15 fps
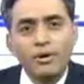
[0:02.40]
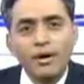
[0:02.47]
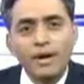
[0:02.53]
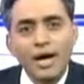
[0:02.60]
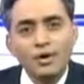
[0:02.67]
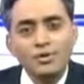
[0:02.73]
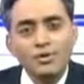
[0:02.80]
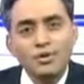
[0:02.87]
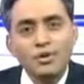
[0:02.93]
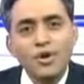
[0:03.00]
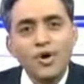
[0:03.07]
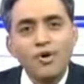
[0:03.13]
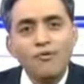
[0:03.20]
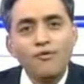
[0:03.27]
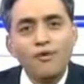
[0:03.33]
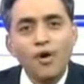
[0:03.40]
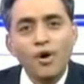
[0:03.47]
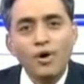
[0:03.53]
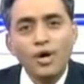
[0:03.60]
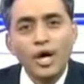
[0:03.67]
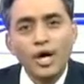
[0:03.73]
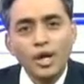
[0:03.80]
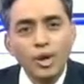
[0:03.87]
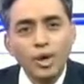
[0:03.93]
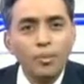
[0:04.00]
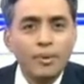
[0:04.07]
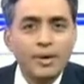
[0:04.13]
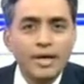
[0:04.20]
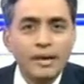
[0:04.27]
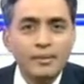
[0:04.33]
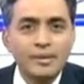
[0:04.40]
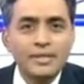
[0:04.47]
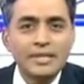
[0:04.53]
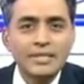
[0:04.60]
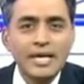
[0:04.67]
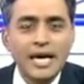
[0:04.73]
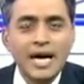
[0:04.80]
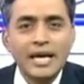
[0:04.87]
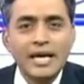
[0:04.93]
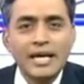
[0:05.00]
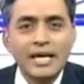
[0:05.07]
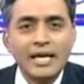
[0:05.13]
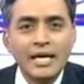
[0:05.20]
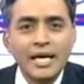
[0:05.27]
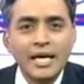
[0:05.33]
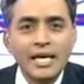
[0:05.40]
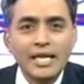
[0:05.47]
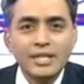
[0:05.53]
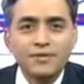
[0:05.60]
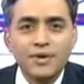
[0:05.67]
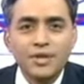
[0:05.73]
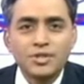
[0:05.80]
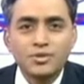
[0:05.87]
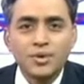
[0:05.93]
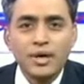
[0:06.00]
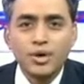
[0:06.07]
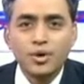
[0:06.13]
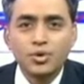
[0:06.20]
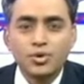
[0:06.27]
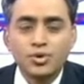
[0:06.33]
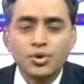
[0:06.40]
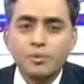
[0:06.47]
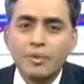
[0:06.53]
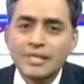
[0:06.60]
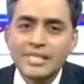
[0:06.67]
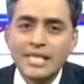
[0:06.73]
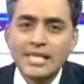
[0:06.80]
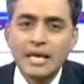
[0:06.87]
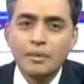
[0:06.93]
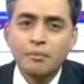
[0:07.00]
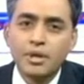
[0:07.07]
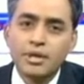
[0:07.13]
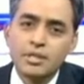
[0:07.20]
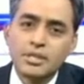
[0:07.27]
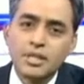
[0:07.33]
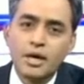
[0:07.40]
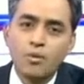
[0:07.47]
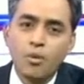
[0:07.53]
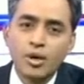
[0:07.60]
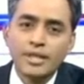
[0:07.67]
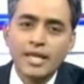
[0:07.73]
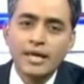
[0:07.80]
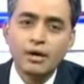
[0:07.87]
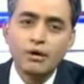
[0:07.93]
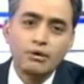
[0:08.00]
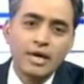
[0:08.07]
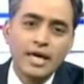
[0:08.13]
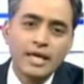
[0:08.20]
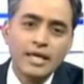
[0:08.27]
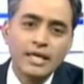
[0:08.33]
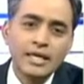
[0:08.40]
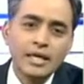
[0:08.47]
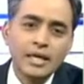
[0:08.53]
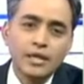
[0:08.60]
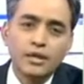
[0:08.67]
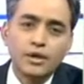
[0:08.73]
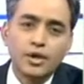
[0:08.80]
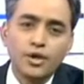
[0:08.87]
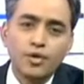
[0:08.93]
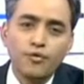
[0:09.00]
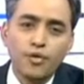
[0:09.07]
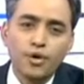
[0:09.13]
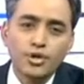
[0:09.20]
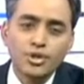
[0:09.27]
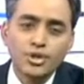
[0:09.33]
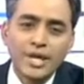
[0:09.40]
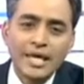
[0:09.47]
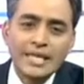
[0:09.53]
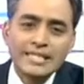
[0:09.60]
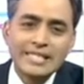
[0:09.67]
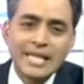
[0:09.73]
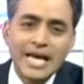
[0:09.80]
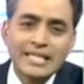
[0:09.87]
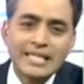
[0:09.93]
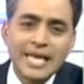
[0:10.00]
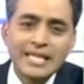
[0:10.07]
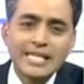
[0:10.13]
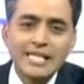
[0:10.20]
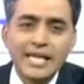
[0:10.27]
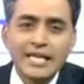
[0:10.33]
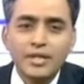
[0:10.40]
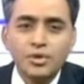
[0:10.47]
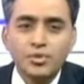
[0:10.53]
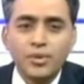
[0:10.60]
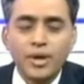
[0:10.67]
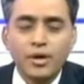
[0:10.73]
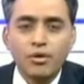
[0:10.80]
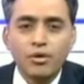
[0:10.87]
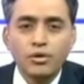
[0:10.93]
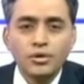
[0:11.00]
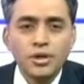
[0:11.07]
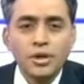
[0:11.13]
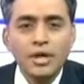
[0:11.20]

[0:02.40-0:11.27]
announced for Lupin Limited and uh, let's first run you through the basic numbers, uh, what that looked like. The Q4 sales at 1883 crores